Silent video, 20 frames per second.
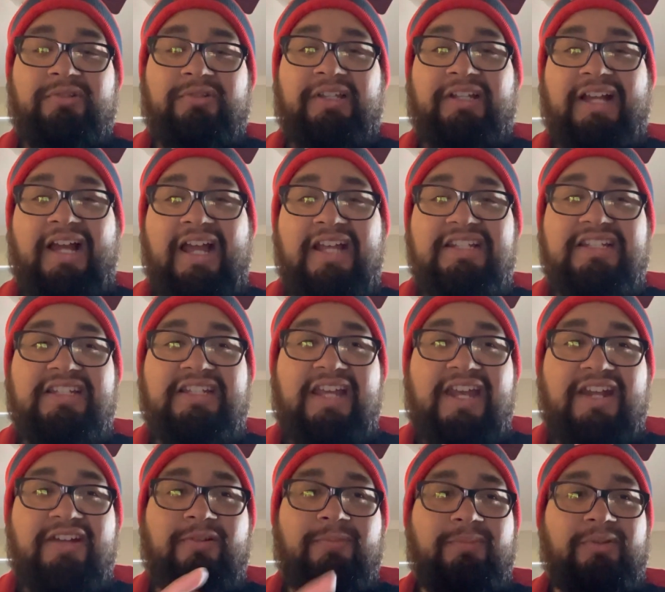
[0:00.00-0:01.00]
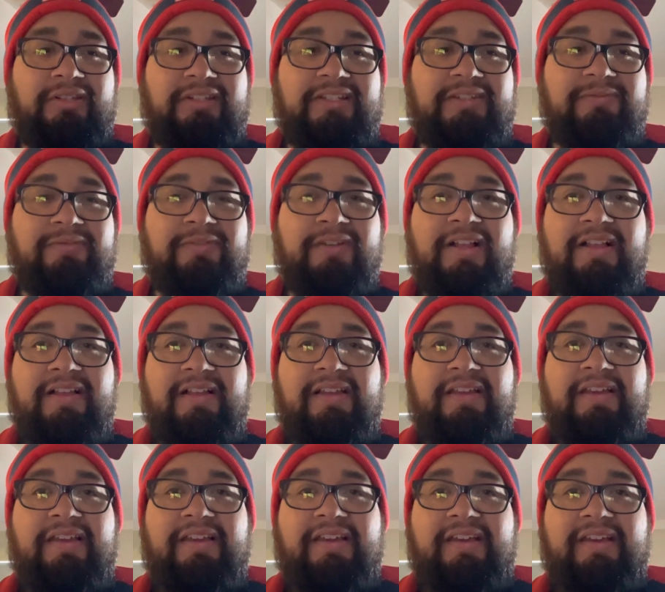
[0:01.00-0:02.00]
Like, I cannot believe
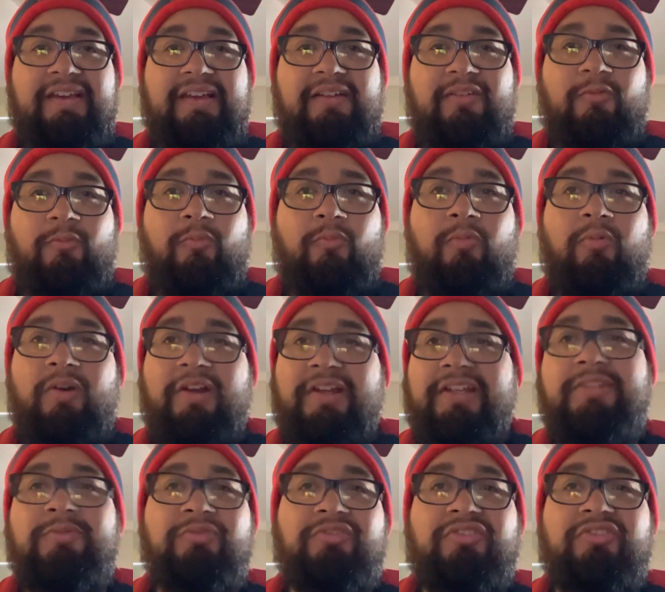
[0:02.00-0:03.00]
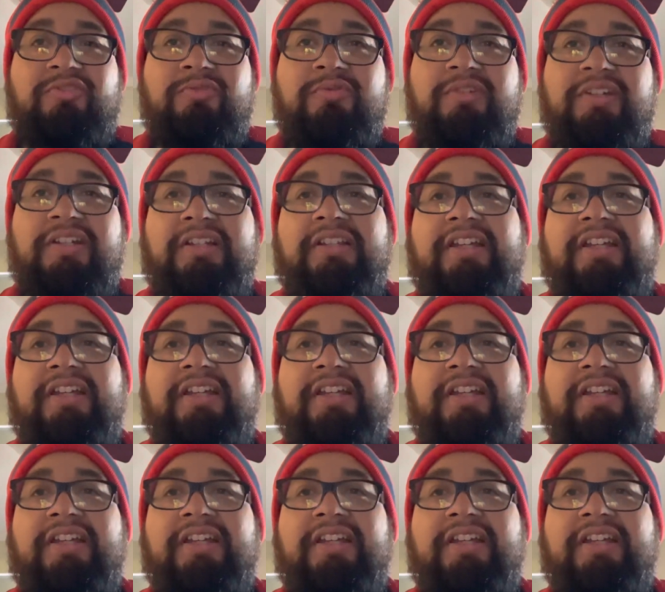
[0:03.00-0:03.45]
what he was doing.